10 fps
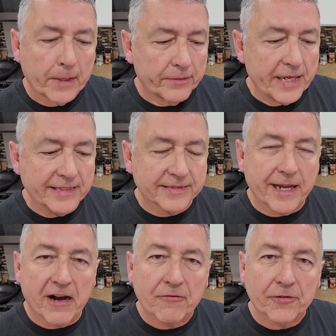Thanks,
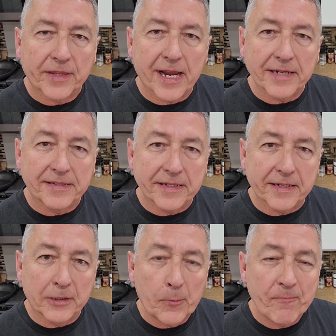Sal, for the
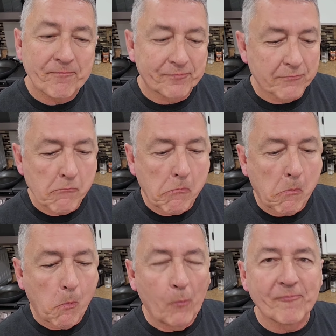idea.
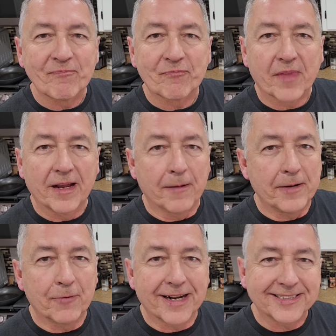I
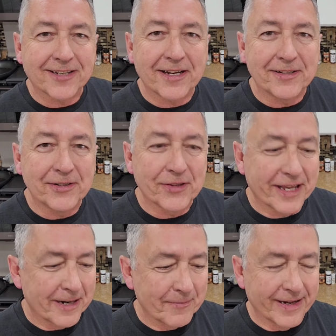mean, when I saw you do
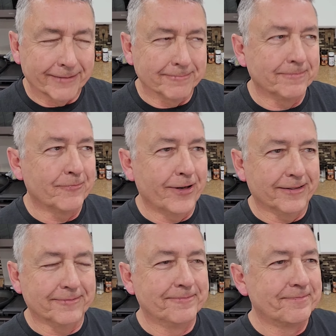that, I'm like,
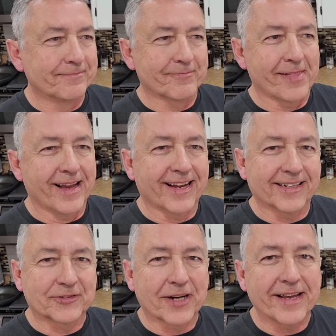well, I
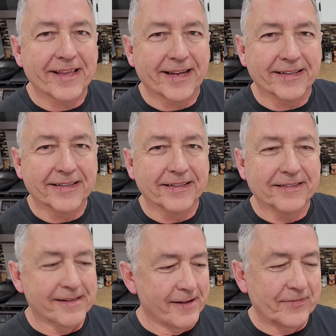got to try that.
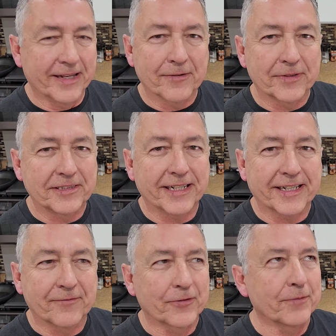I've done it with
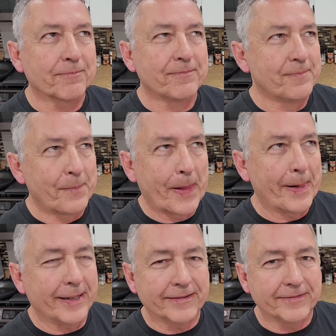chicken for
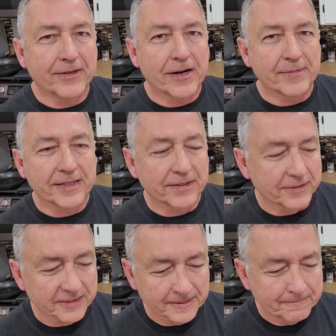I don't even know how many
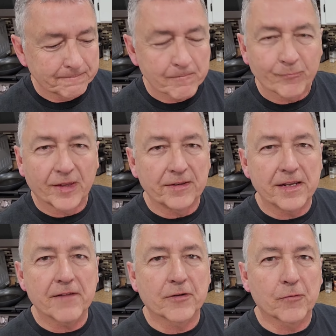years.
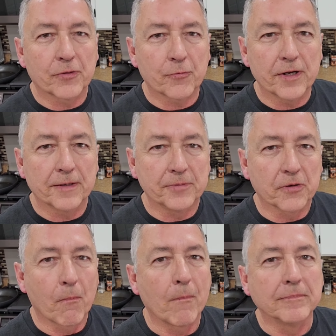Never with
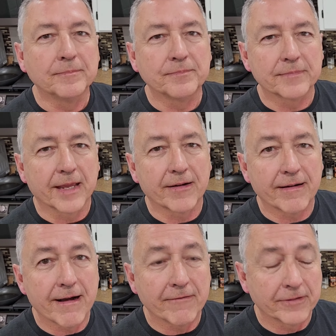ribs. Now I
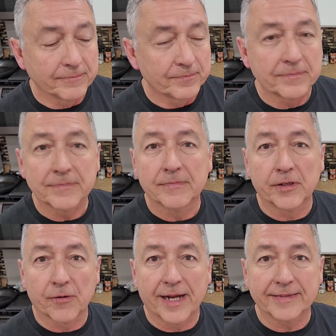have.
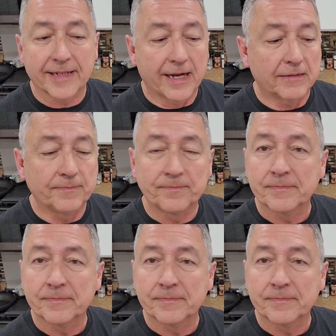You're right, Sal.